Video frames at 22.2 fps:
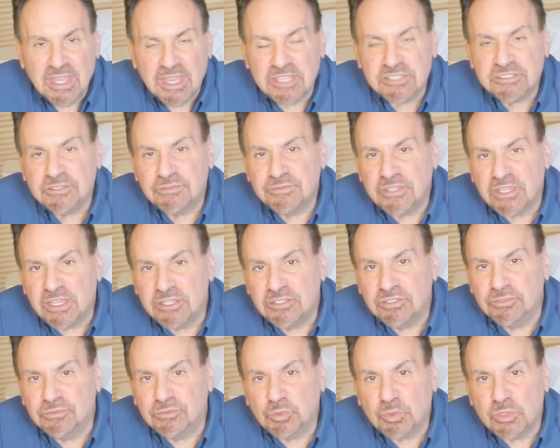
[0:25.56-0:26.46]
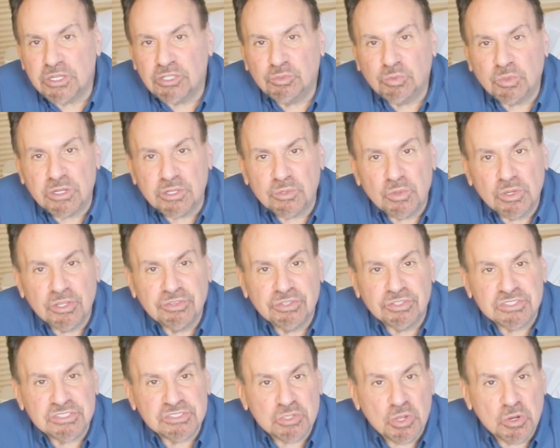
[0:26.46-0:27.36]
As of the end of
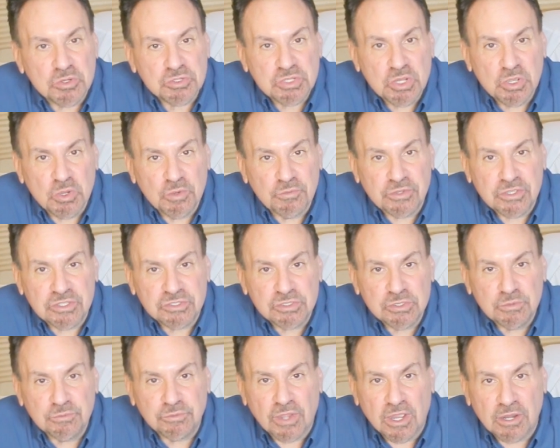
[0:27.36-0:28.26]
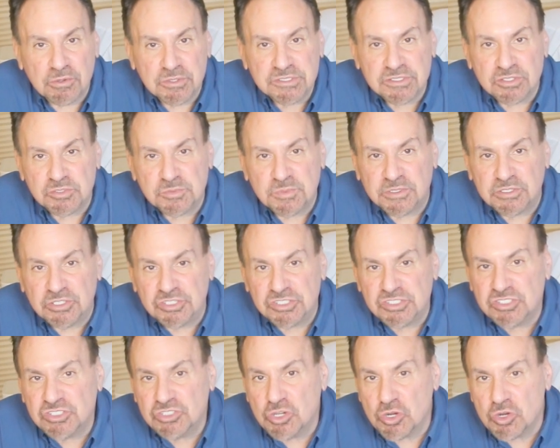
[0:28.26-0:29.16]
2021, the SARS CoV 2 virus has been the
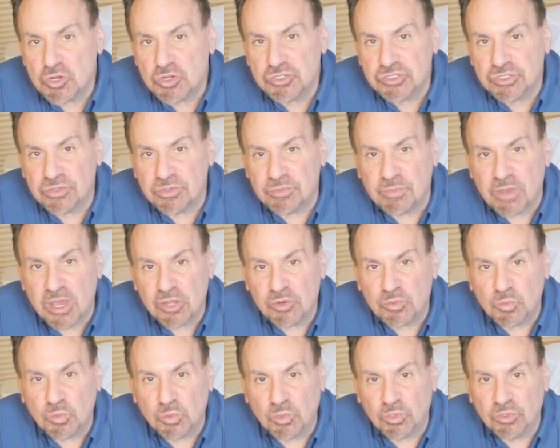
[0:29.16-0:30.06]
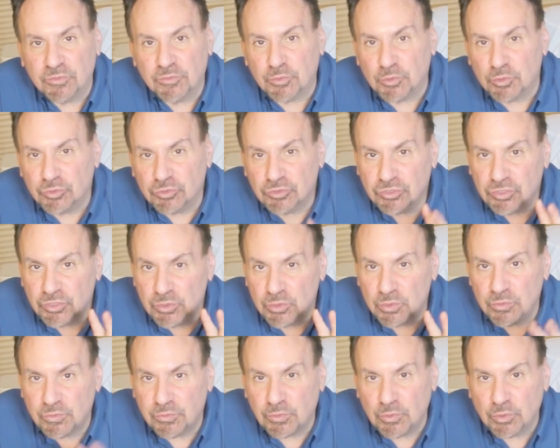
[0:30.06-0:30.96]
scourge of the modern world for
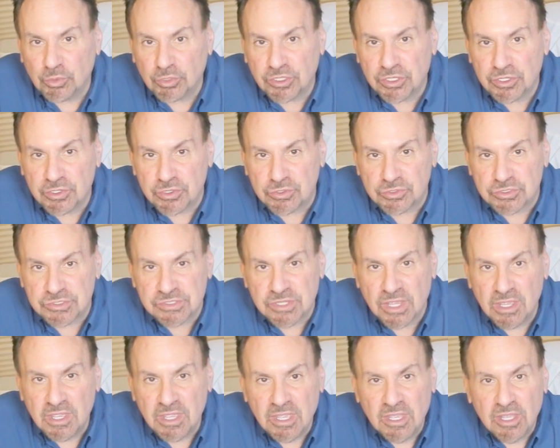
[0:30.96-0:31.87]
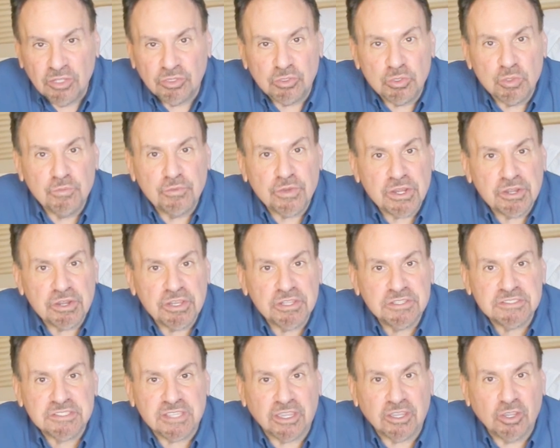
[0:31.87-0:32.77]
two full years. New
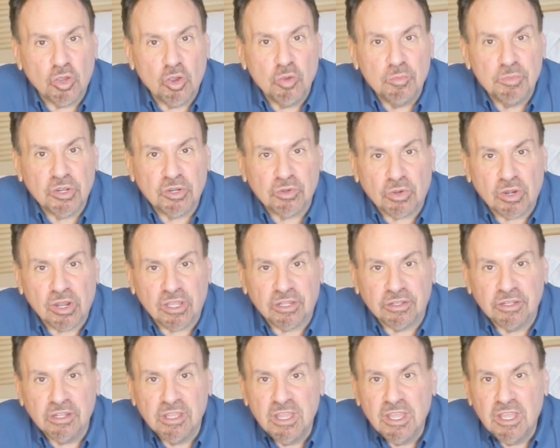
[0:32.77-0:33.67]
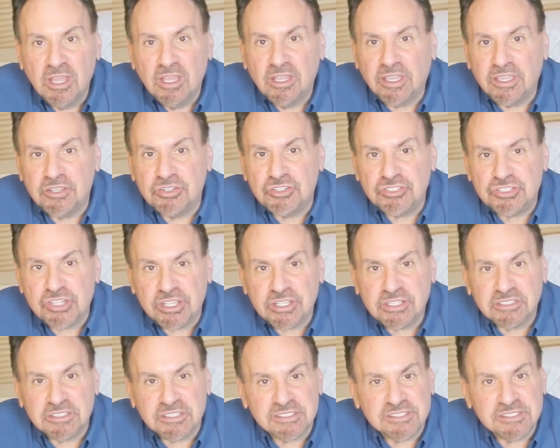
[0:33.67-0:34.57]
variants like Omicron
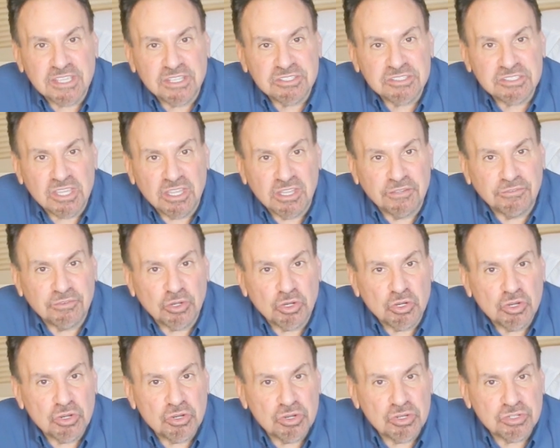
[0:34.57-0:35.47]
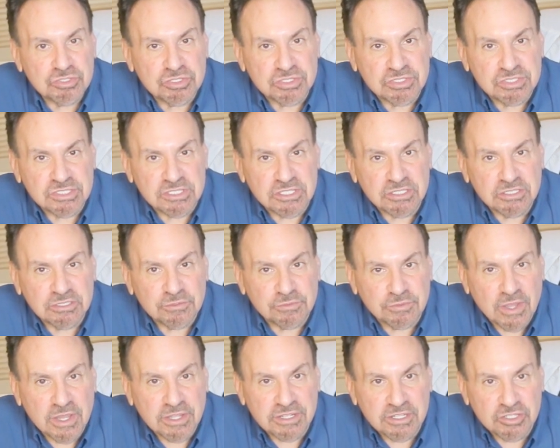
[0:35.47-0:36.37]
inject the sense of urgency to
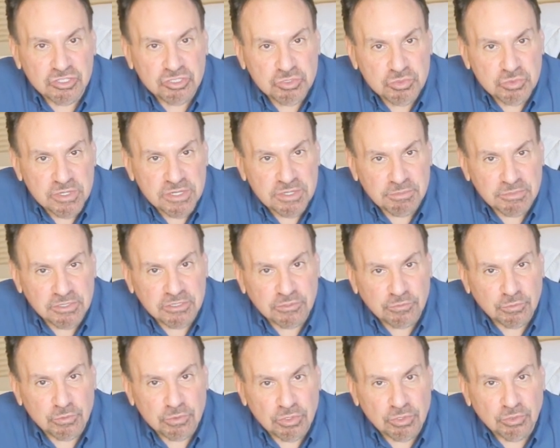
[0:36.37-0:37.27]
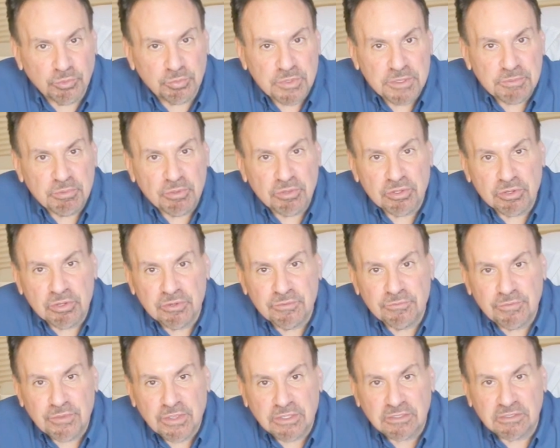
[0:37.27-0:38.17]
finding treatments for those people that are
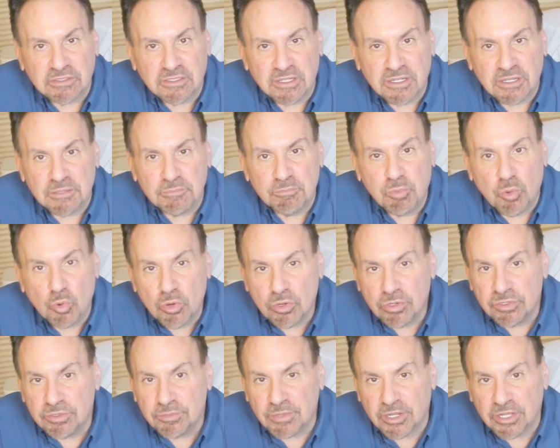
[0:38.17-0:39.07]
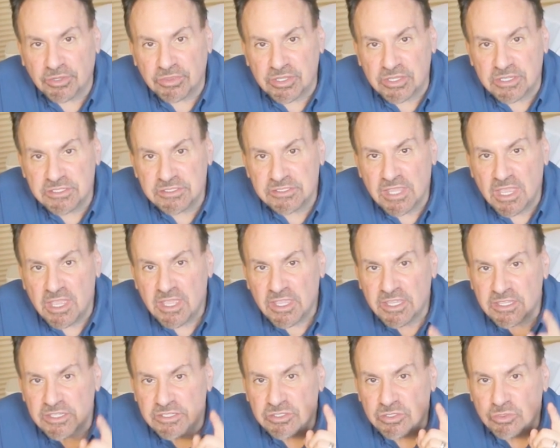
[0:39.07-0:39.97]
infected. And important among these
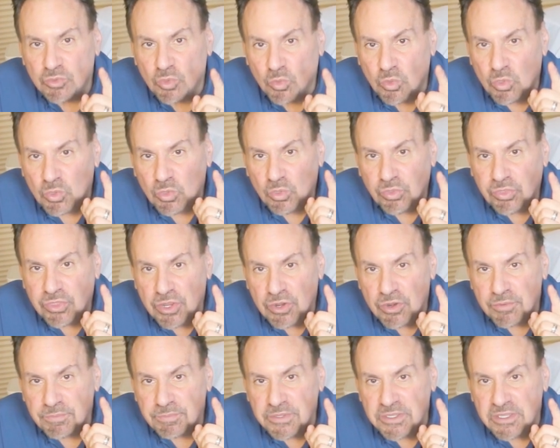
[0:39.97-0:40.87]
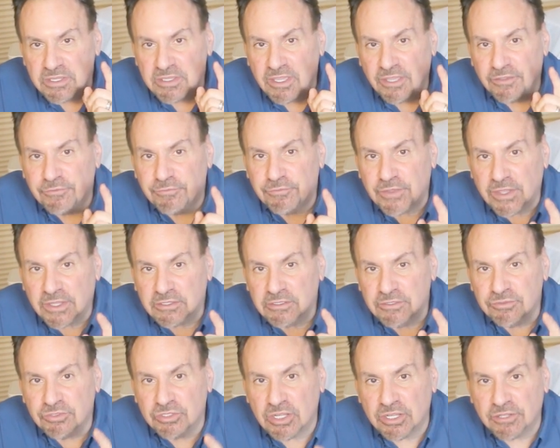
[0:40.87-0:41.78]
is an oral therapy
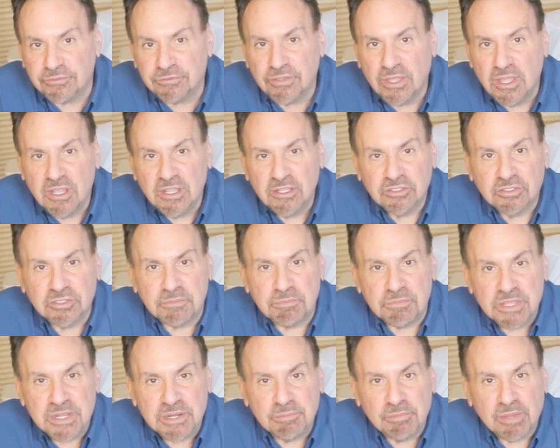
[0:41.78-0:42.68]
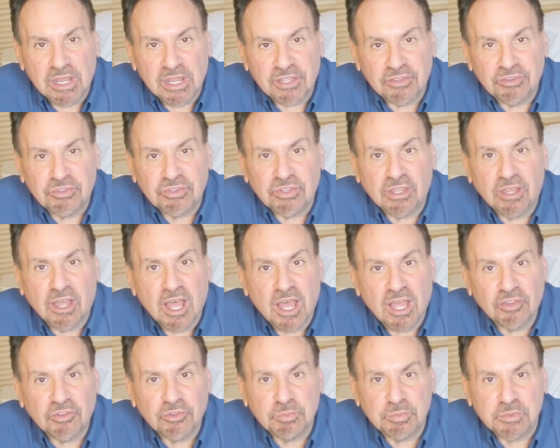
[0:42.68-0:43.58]
effective enough to minimize
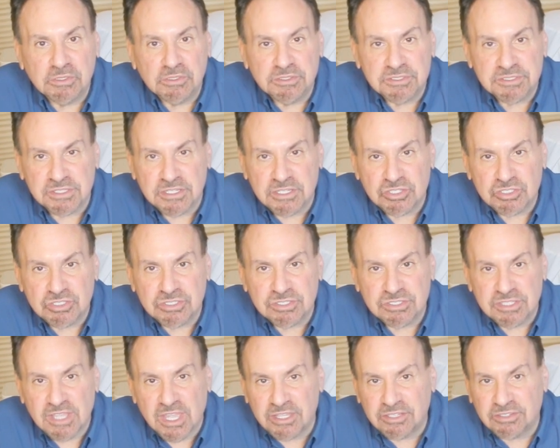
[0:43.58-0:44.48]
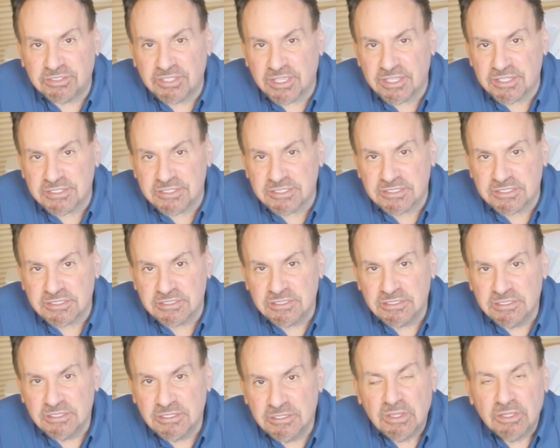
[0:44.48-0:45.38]
hospitalizations and deaths.
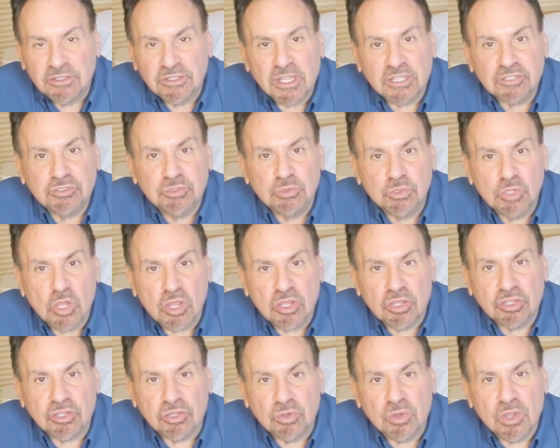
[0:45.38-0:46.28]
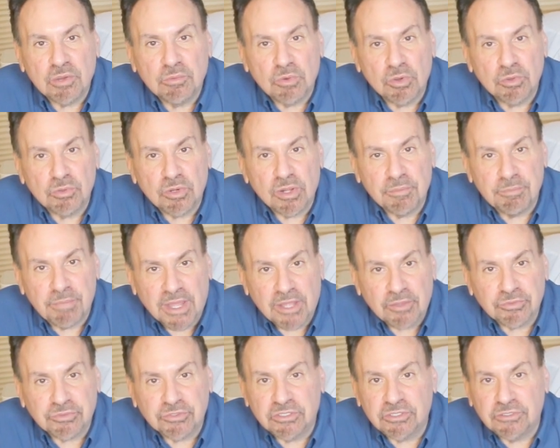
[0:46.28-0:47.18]
Not too long ago, I wrote
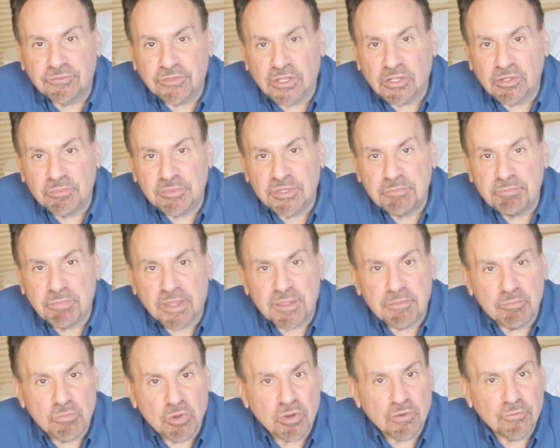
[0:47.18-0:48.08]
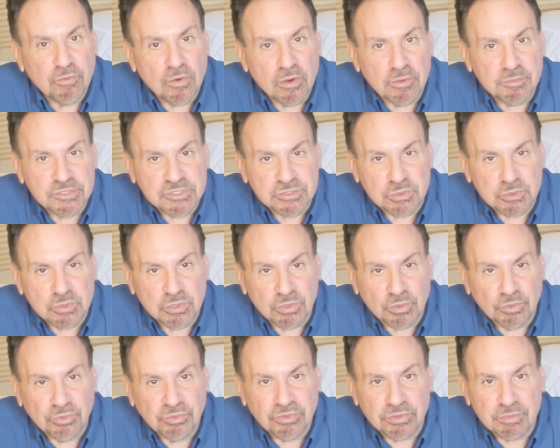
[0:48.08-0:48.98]
about the development by Merck
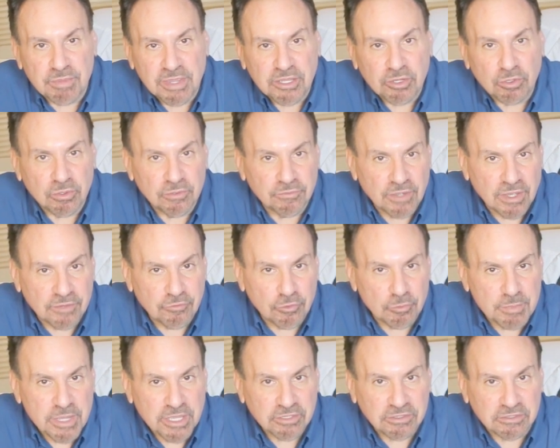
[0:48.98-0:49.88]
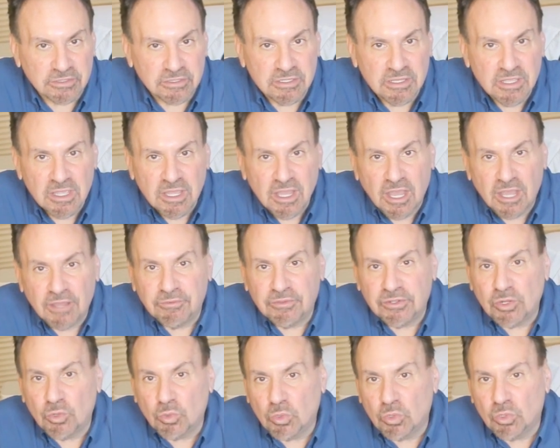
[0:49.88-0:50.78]
Pharmaceuticals, the maker of ivermectin, of
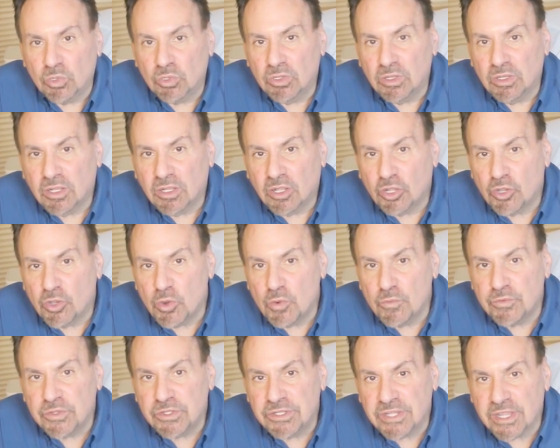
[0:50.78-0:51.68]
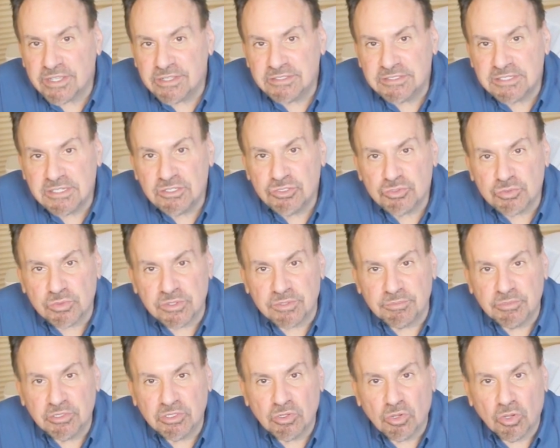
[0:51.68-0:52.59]
an oral COVID 19
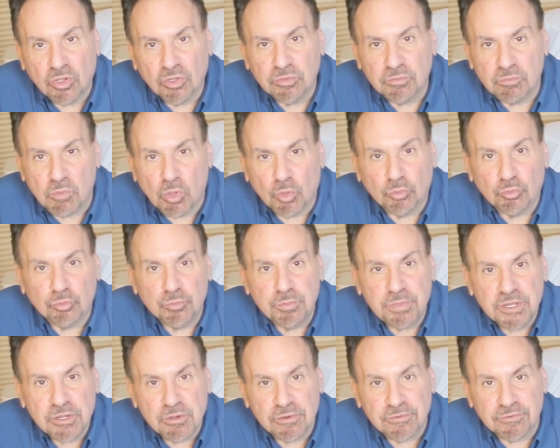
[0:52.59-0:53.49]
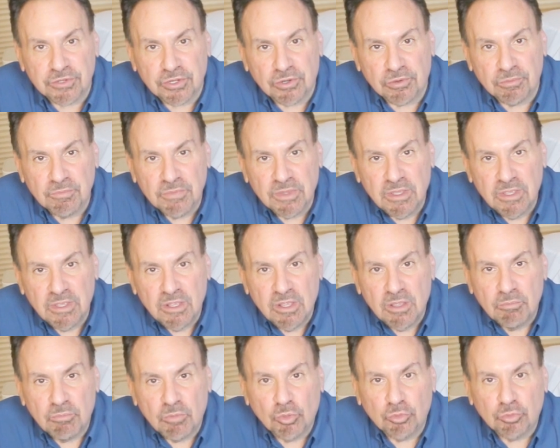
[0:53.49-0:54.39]
treatment called molnupiravir.
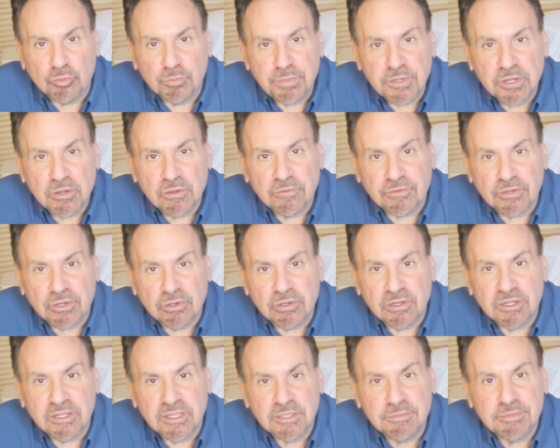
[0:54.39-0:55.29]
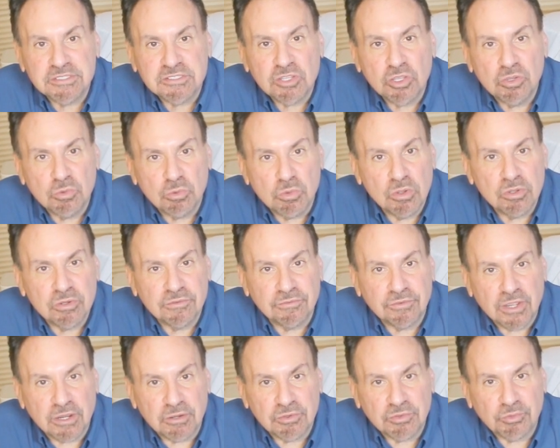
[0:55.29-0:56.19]
Molnupiravir inhibits
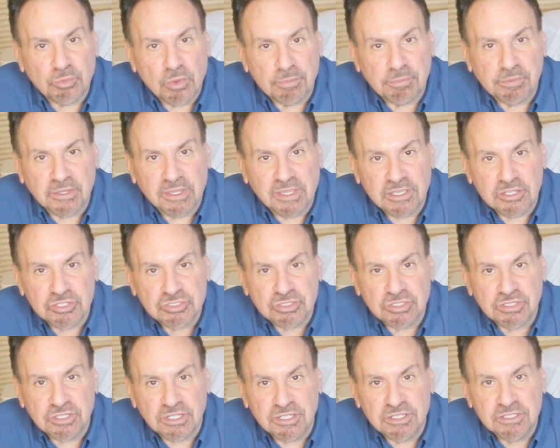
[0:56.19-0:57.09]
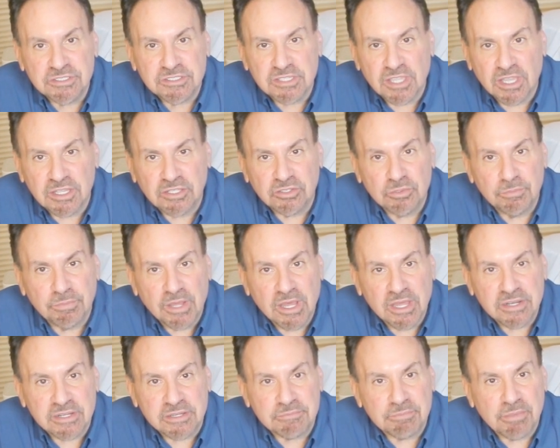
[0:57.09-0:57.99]
coronavirus replication inside the
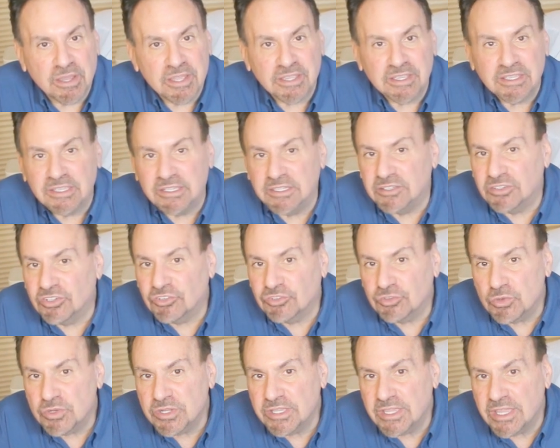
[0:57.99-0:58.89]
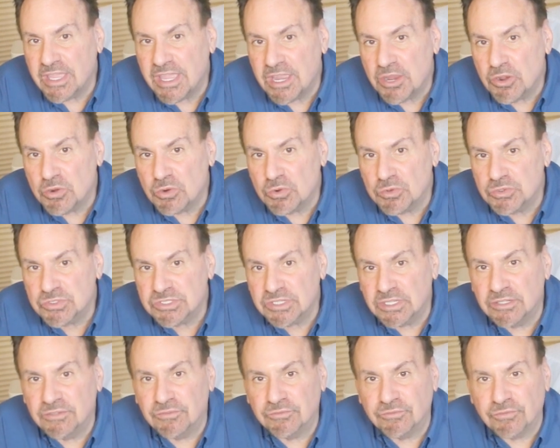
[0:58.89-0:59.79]
body by inserting errors
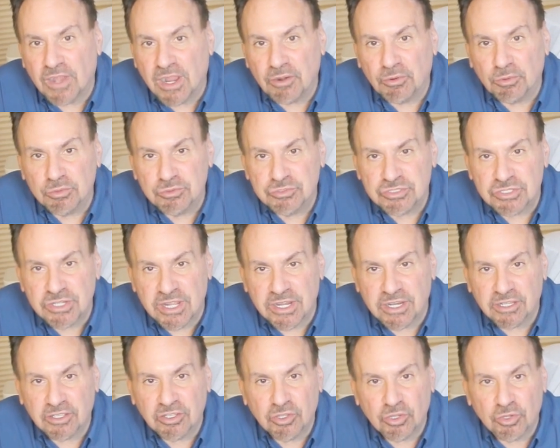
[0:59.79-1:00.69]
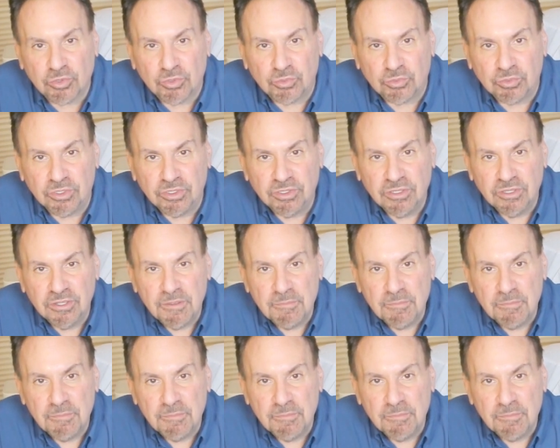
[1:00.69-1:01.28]
in viral genetic code.